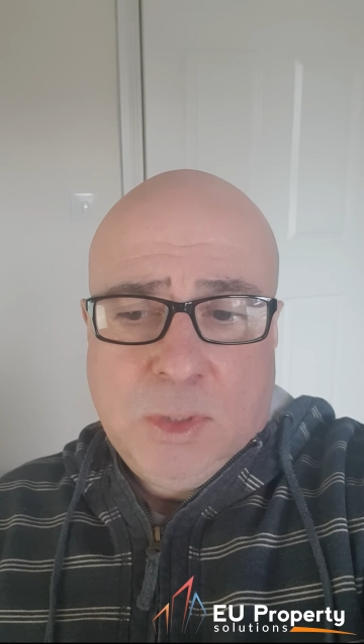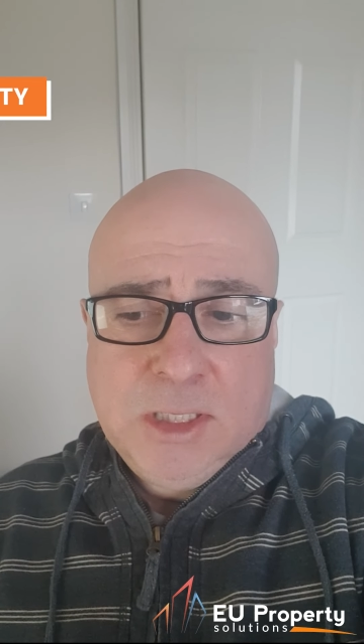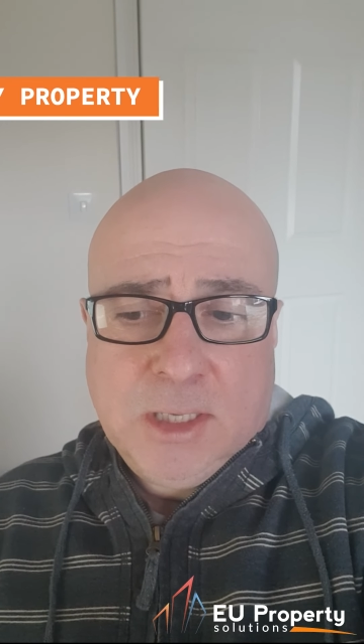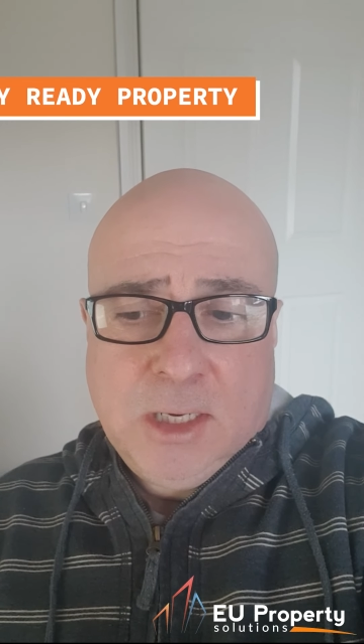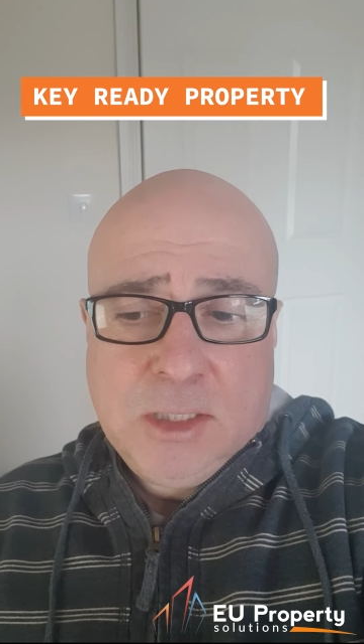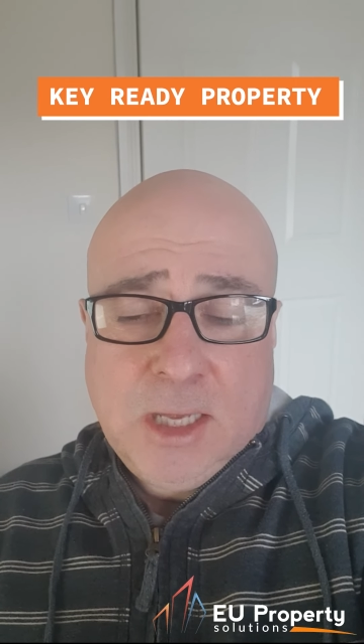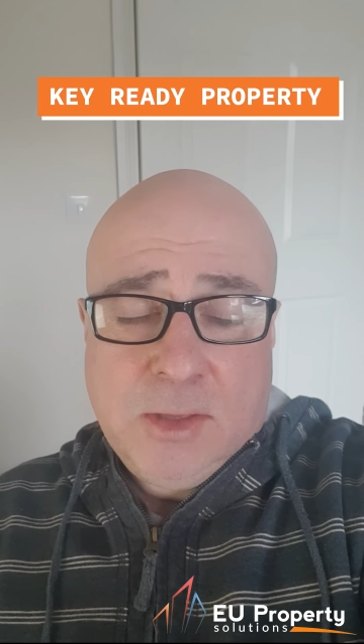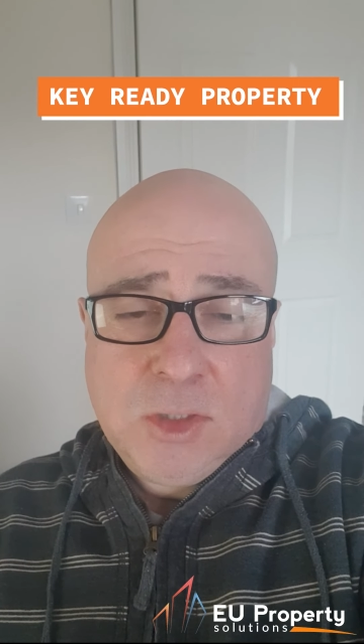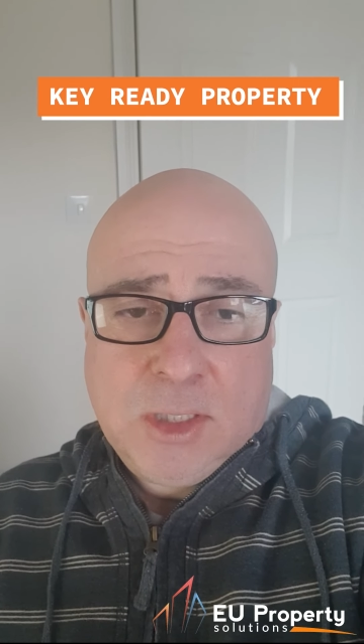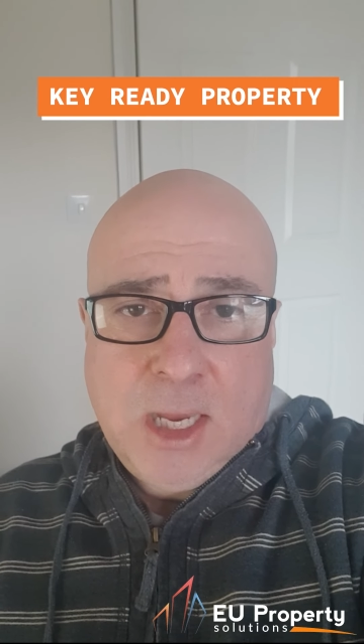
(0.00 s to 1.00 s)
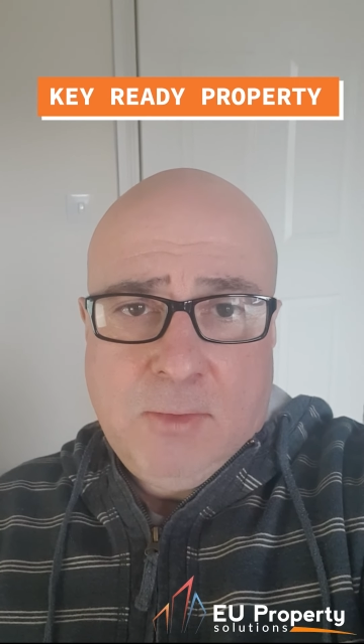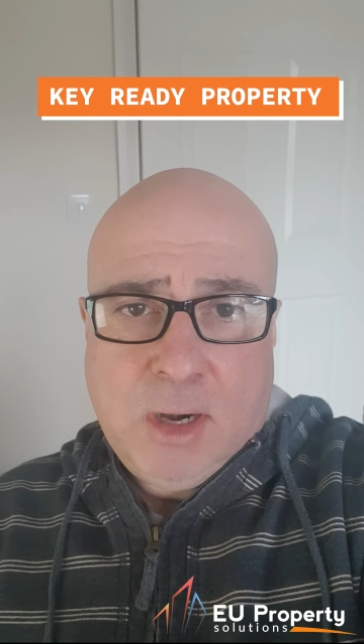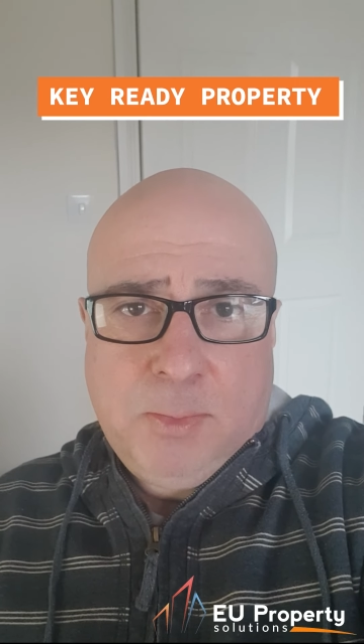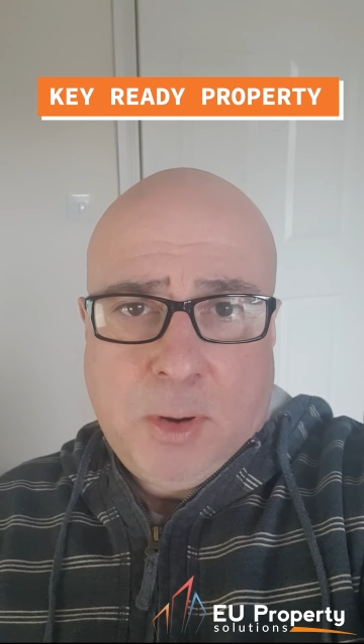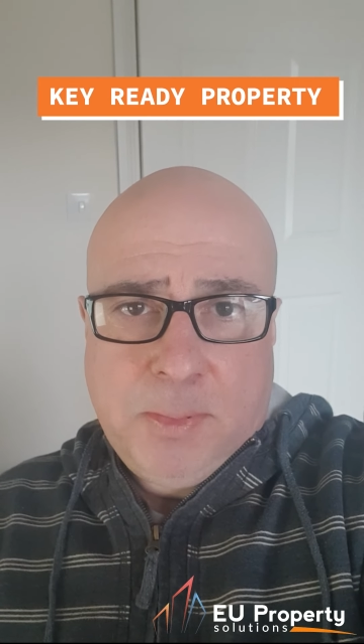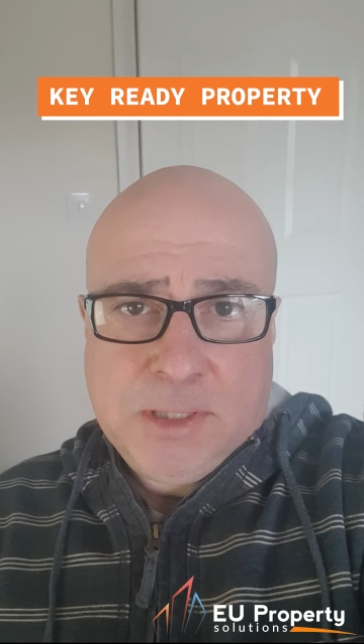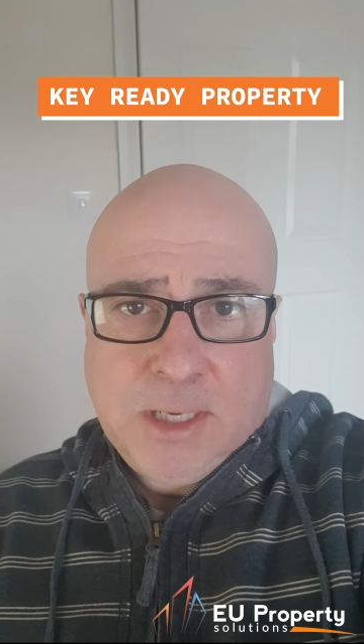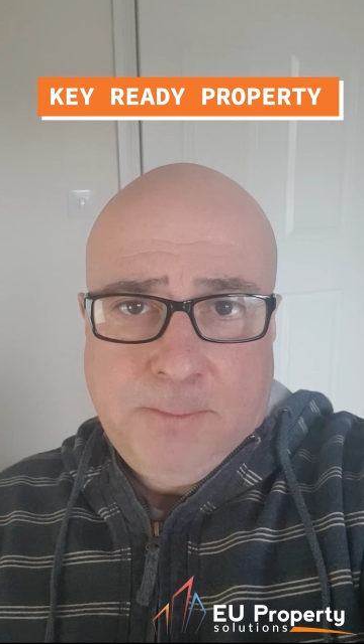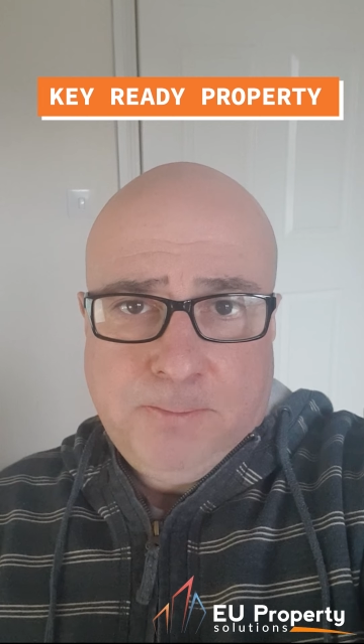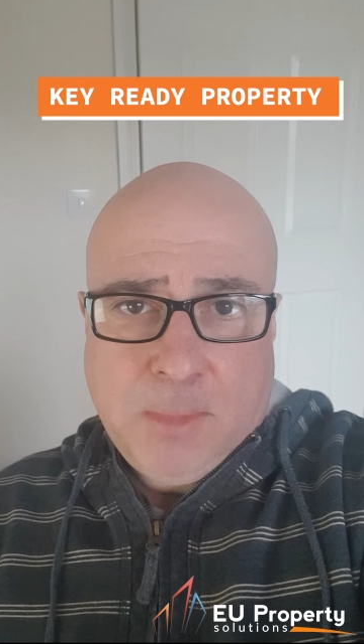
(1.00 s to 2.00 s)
decided to get this key-ready property,